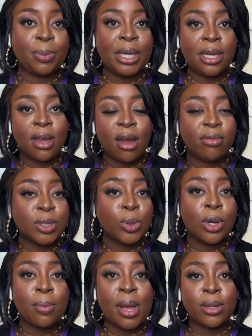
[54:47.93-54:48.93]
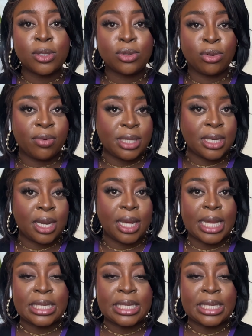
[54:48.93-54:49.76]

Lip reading: PR is all about storytelling.